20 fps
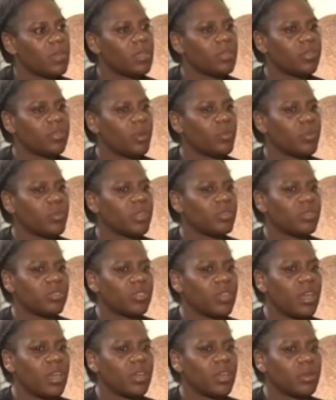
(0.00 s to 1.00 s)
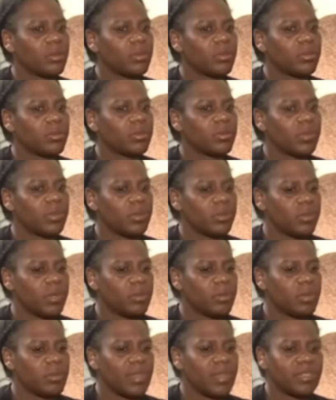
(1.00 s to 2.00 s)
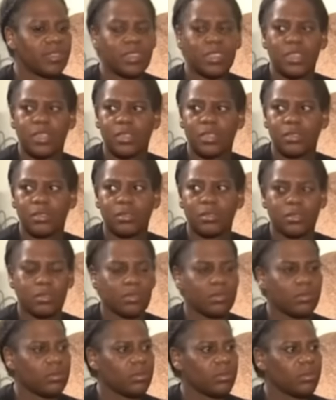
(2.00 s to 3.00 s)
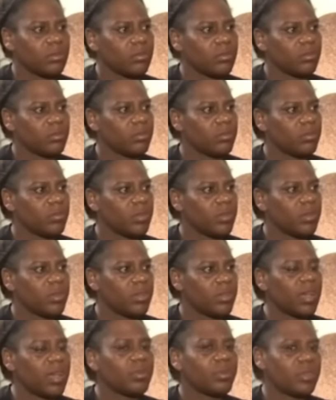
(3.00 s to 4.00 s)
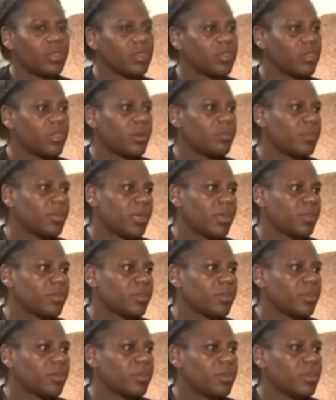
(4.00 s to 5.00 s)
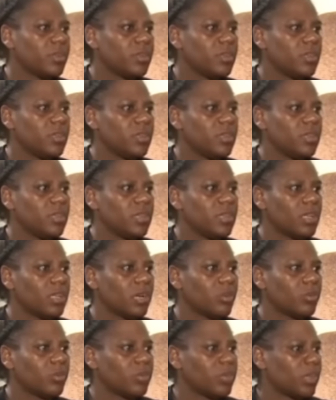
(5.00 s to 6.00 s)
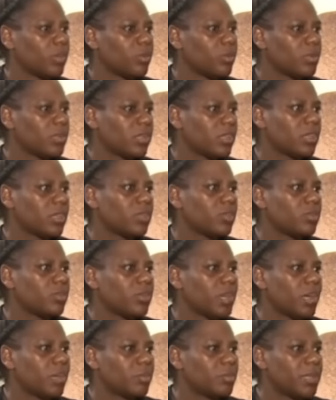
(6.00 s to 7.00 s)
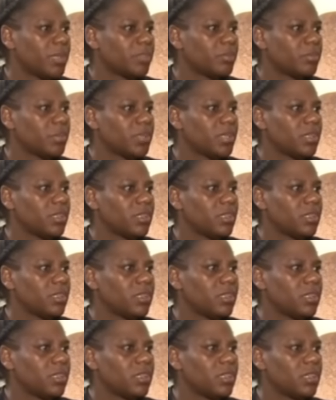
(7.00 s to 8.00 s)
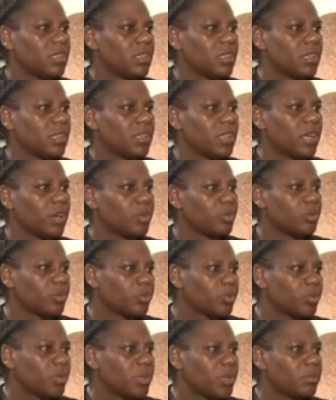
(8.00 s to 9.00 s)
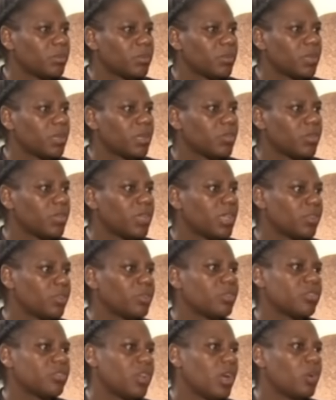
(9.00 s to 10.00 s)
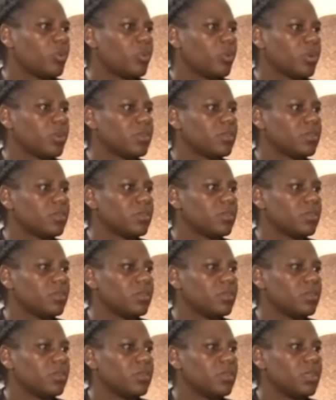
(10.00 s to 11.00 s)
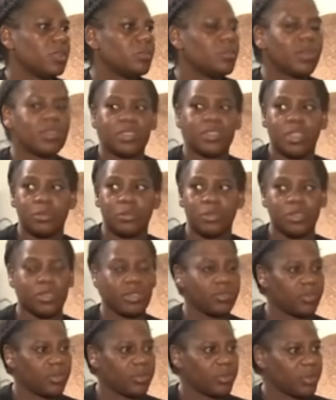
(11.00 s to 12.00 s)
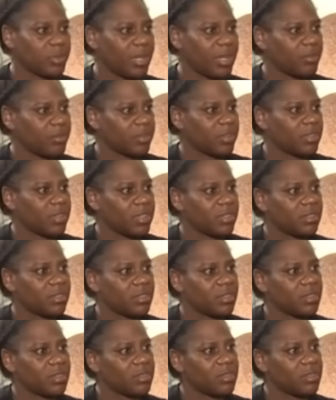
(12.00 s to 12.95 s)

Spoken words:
It was like when they was younger, him and my son, he like was in the tub together, and I was like going to get clothes down the basement, and I heard him scream because he had turned the shower on, and my son been suffering for that ever since.